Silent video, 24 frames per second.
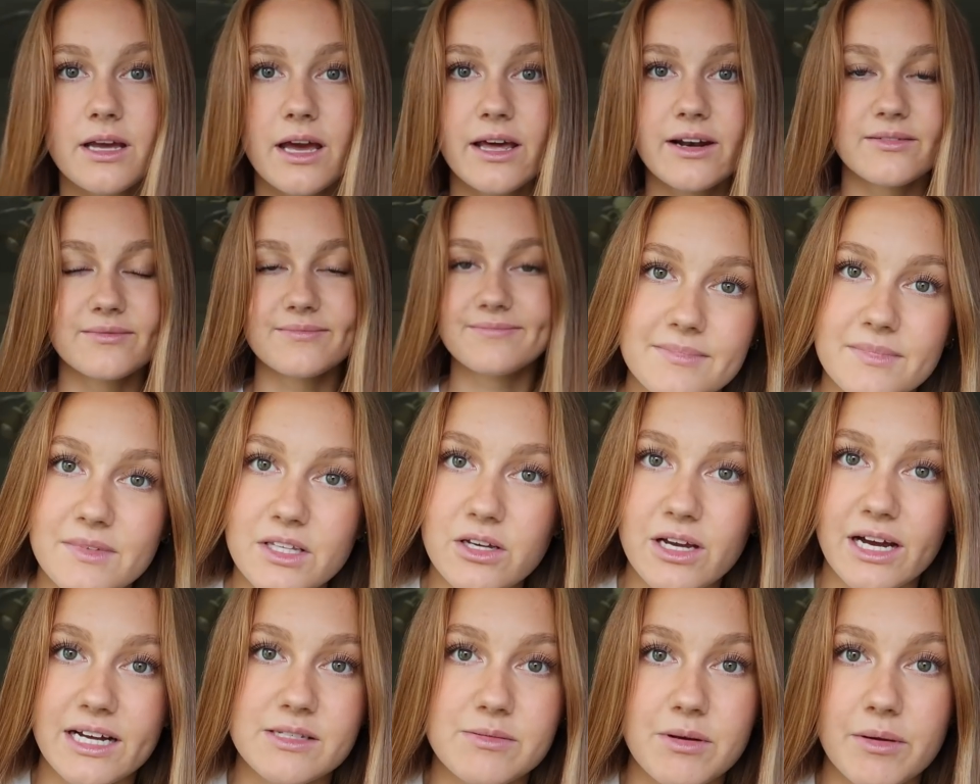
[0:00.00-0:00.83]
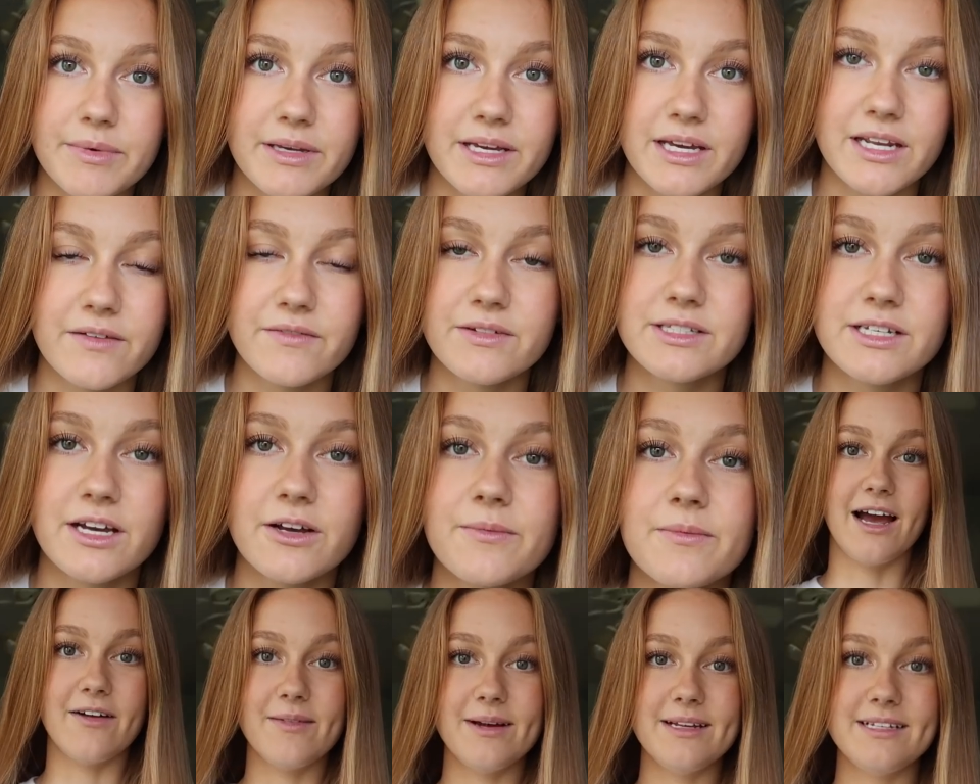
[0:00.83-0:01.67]
I don't, you guys probably can't even tell.
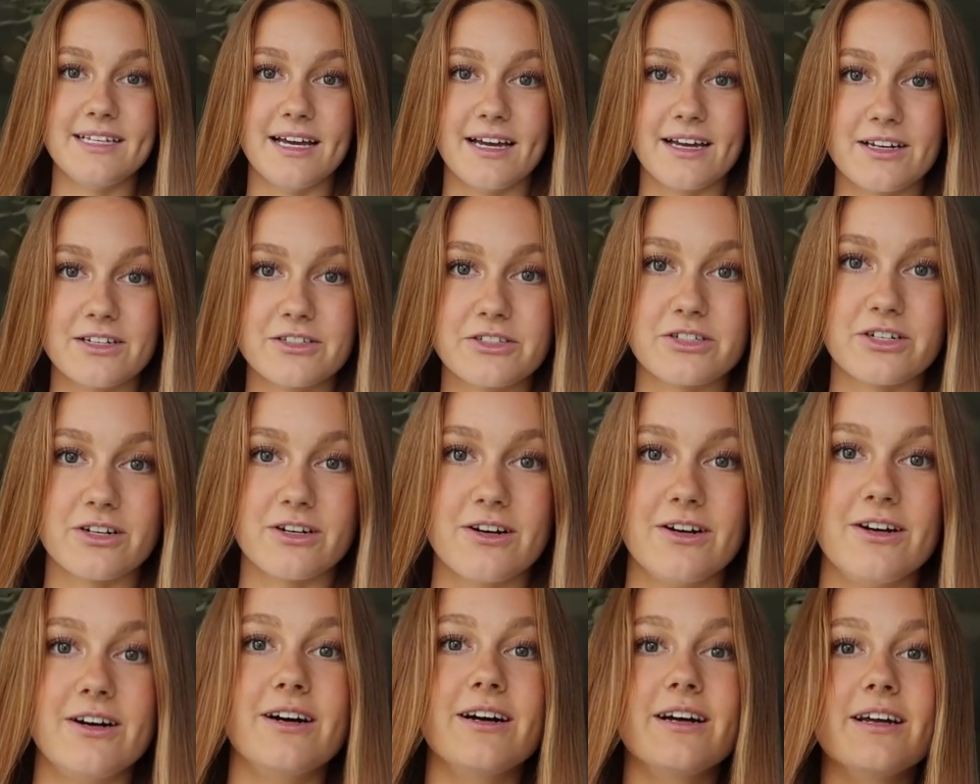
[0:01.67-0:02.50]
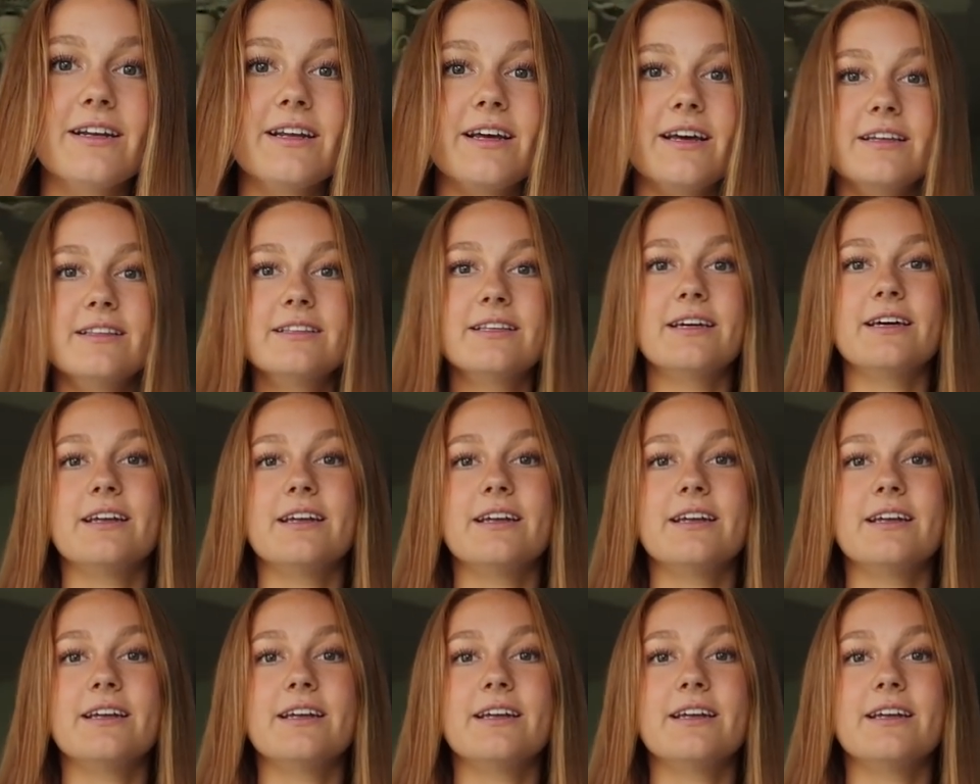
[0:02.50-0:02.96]
I have my DECA shirt on and